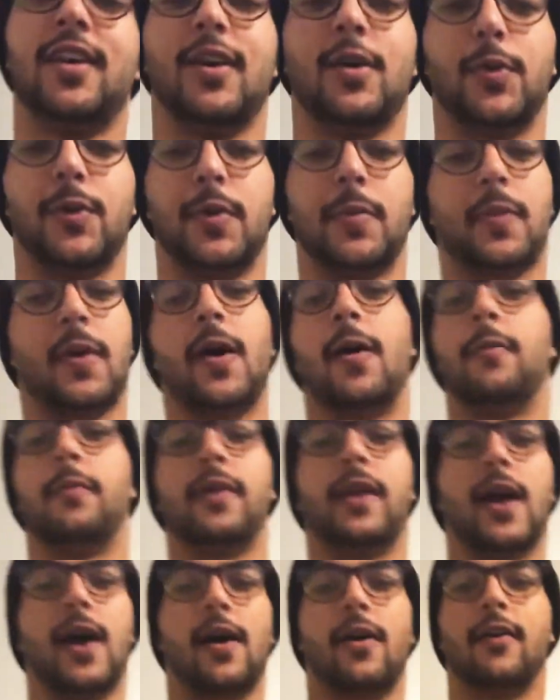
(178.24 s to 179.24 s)
would pump it
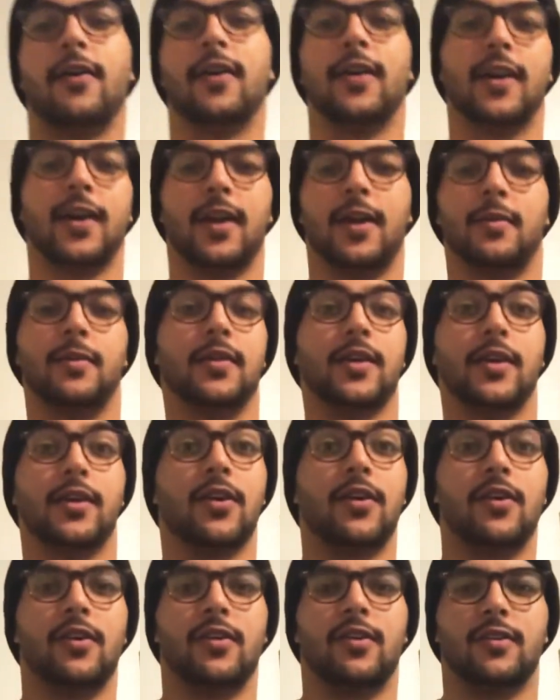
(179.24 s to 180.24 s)
out. And I'd be like,
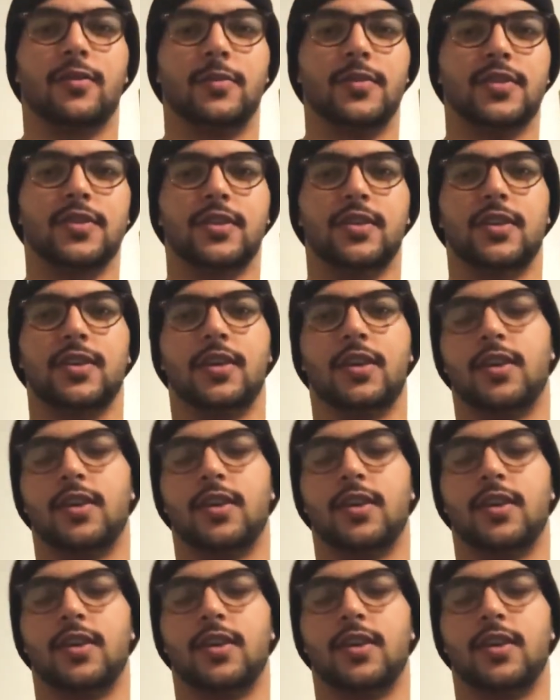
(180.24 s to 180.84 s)
oh, let me see it.